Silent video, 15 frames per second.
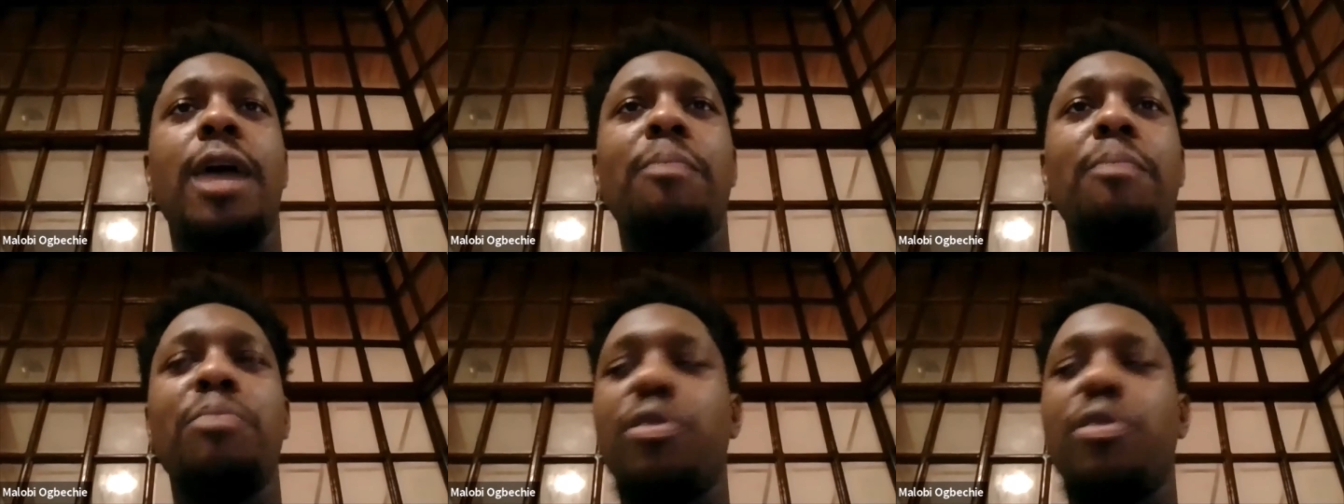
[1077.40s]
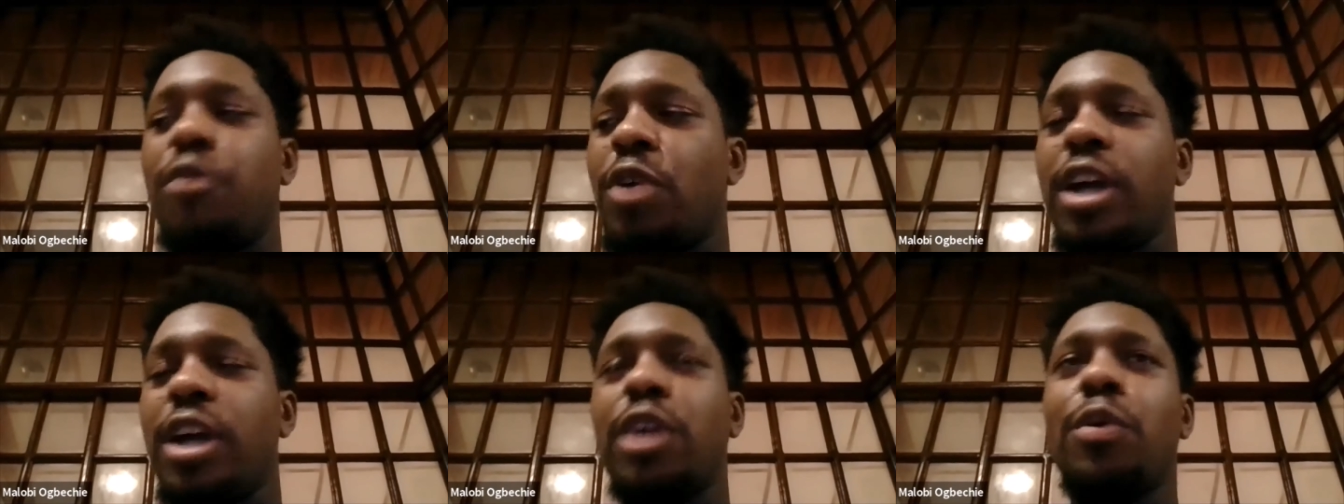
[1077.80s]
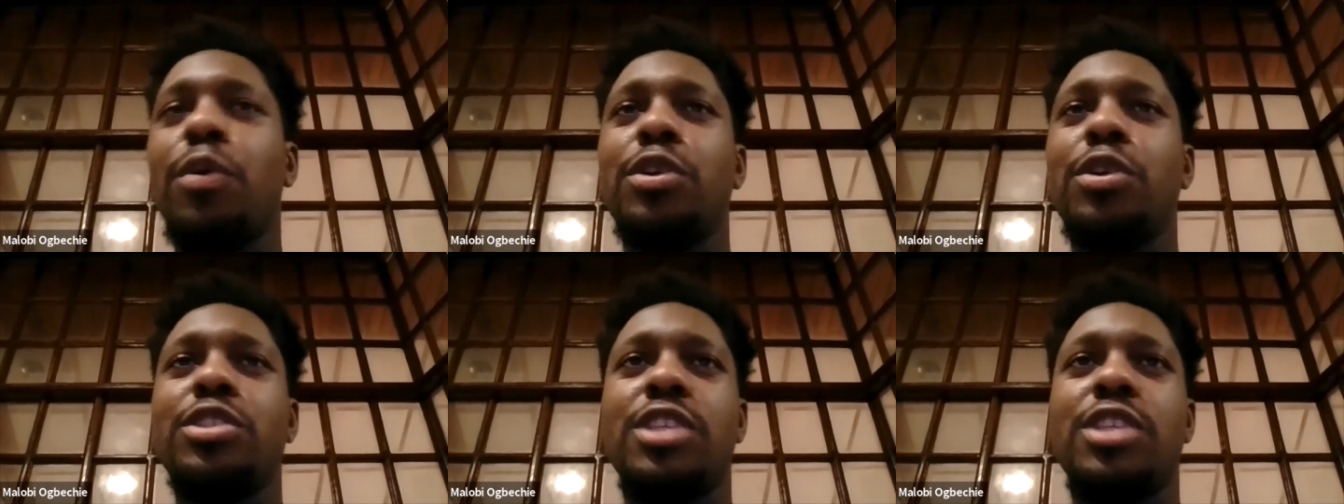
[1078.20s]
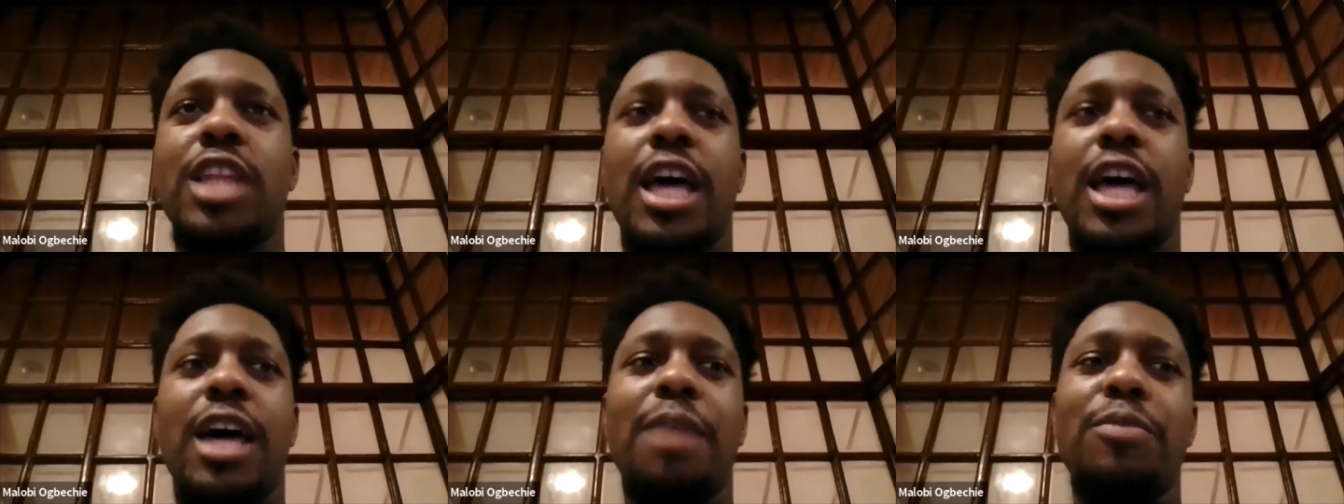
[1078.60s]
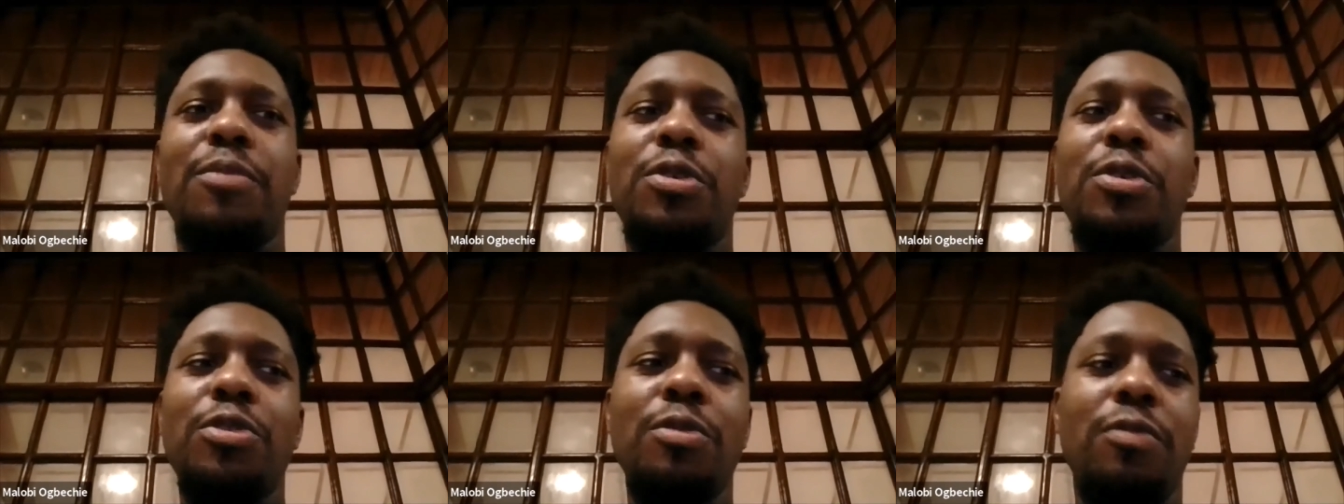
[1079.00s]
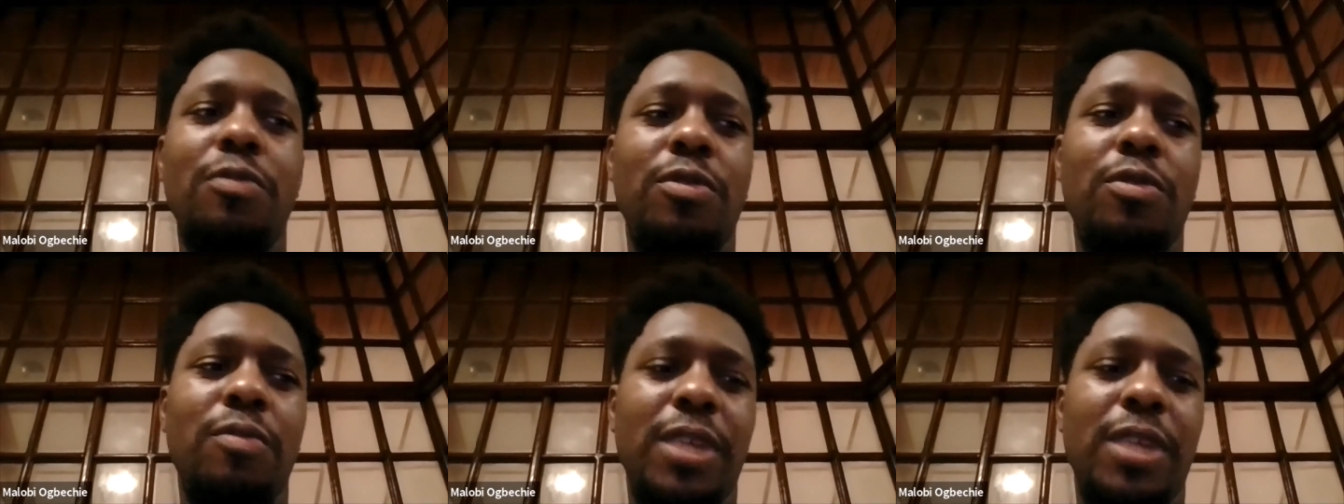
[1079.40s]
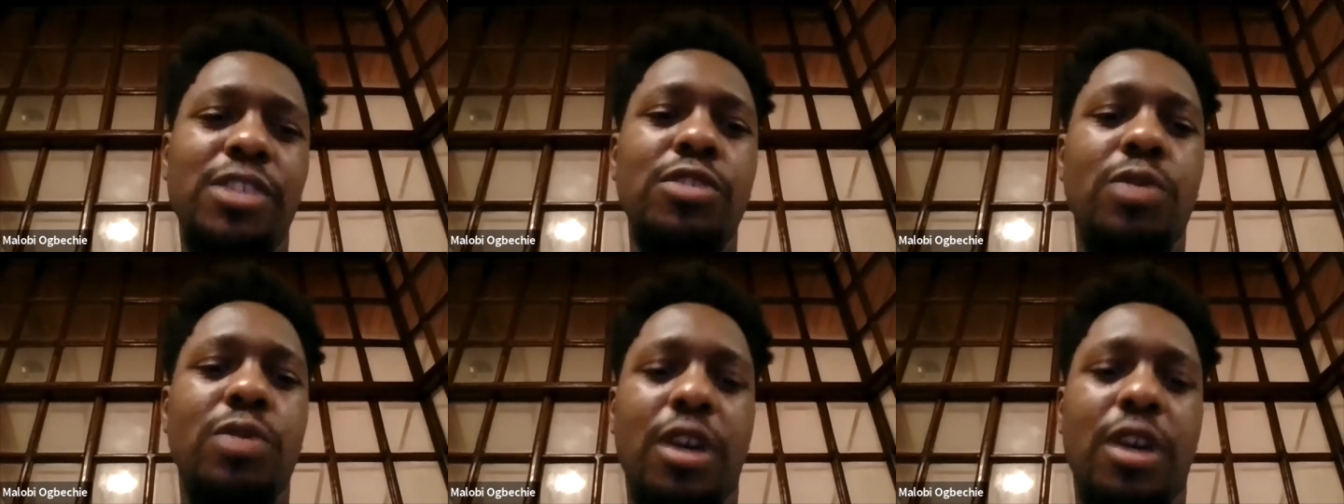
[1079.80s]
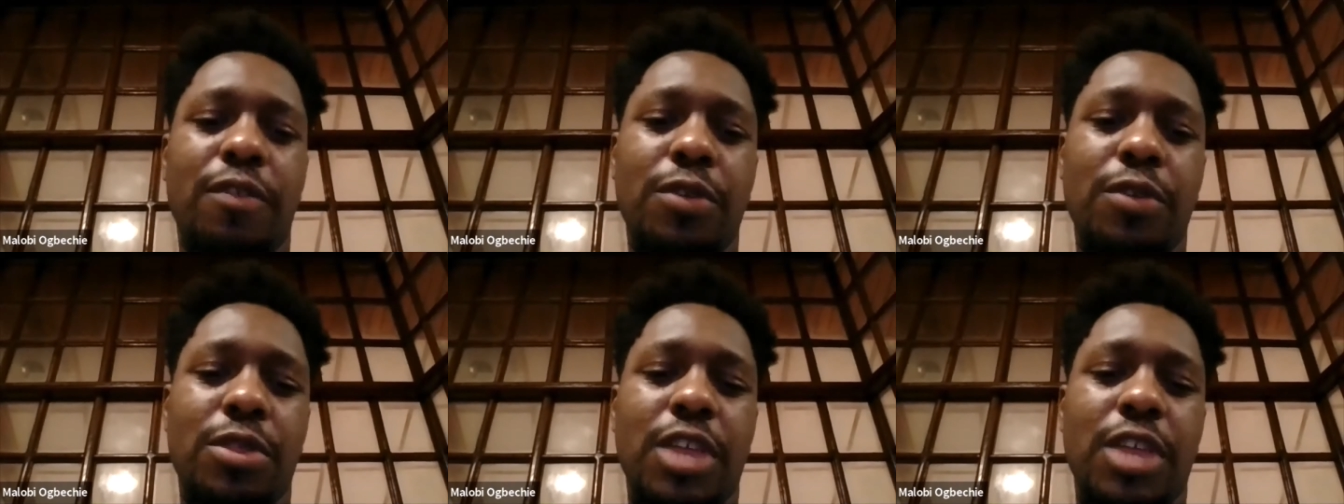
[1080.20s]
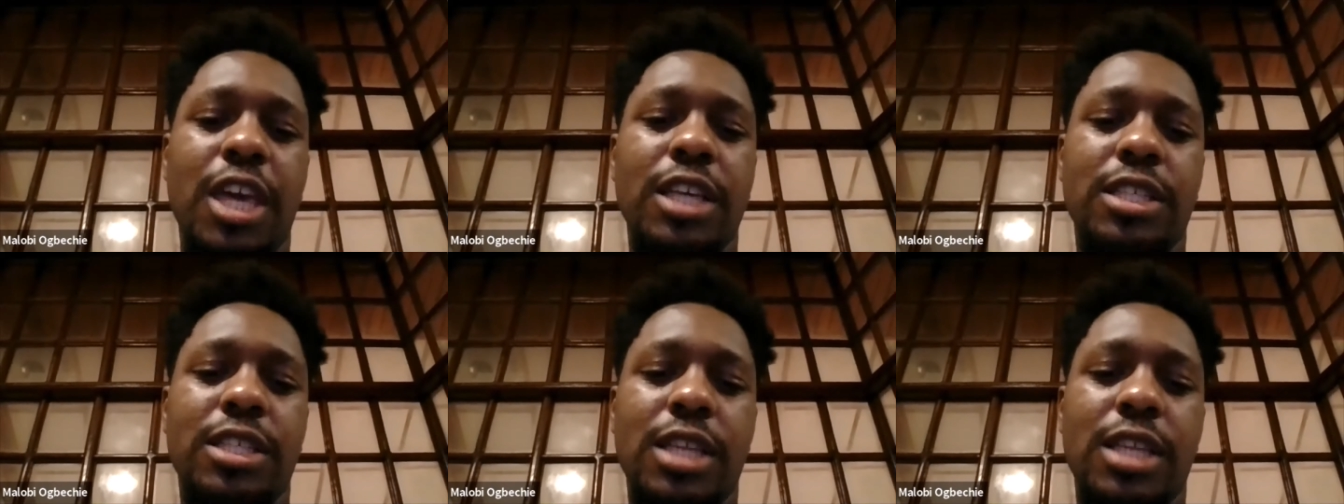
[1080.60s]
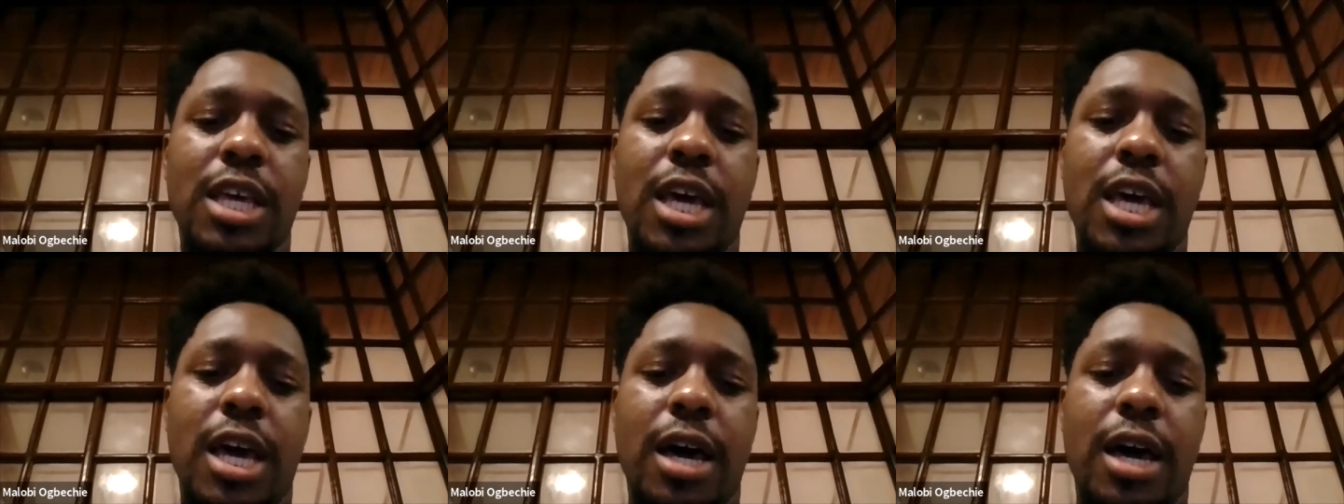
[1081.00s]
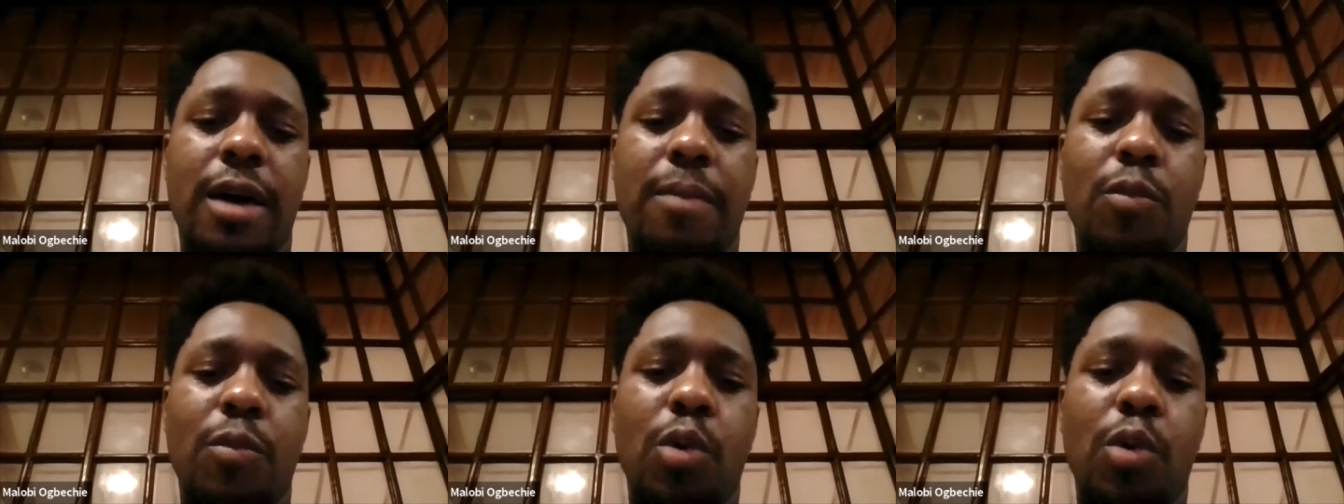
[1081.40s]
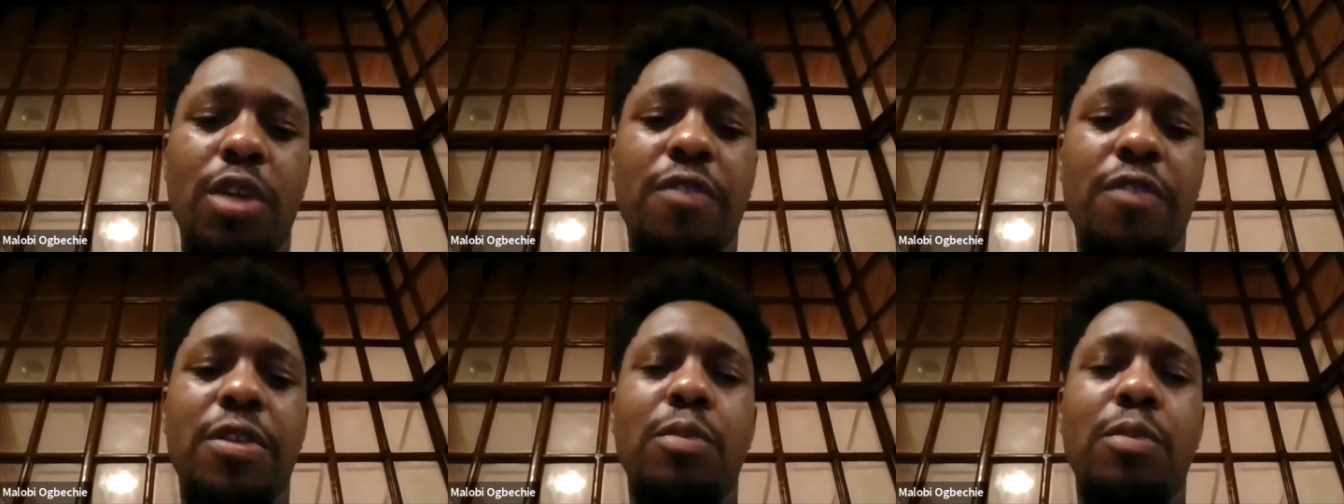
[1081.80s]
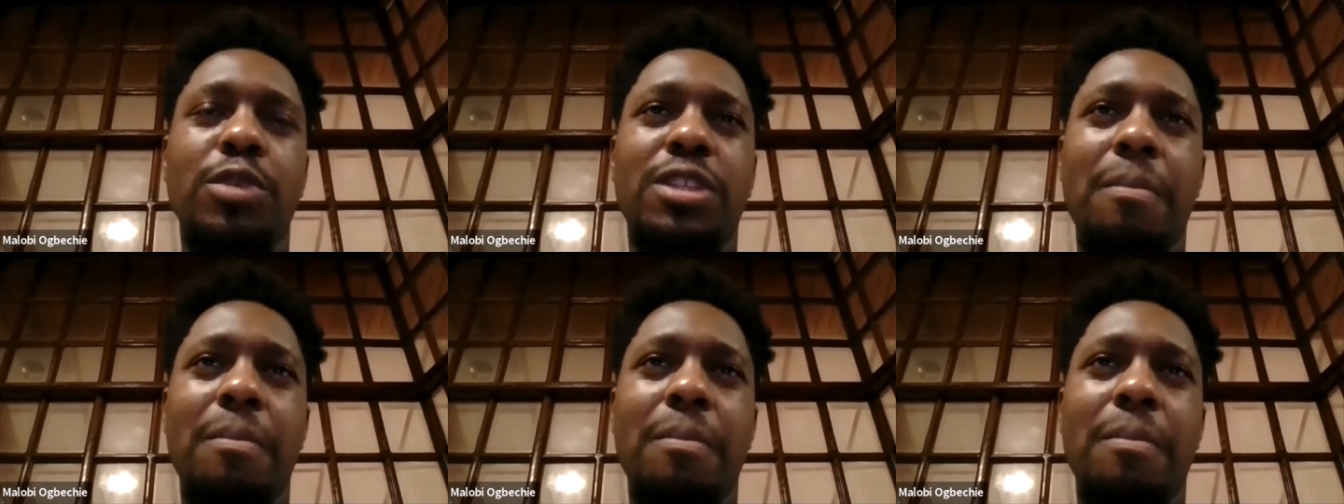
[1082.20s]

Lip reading: before I go on to that, you mentioned quite a few things. One of them was the